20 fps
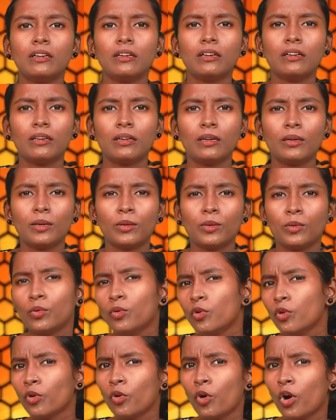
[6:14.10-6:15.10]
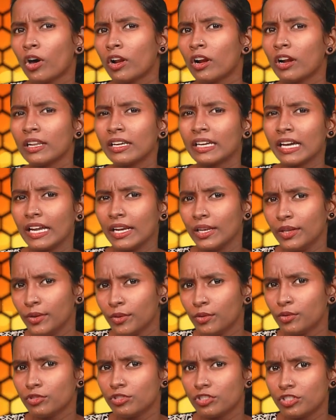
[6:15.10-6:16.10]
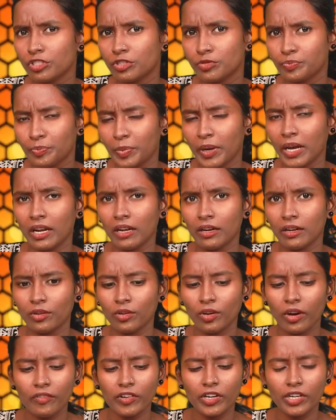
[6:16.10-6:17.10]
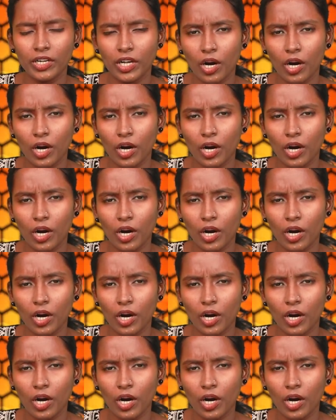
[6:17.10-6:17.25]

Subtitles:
Who all can use this pen? You have a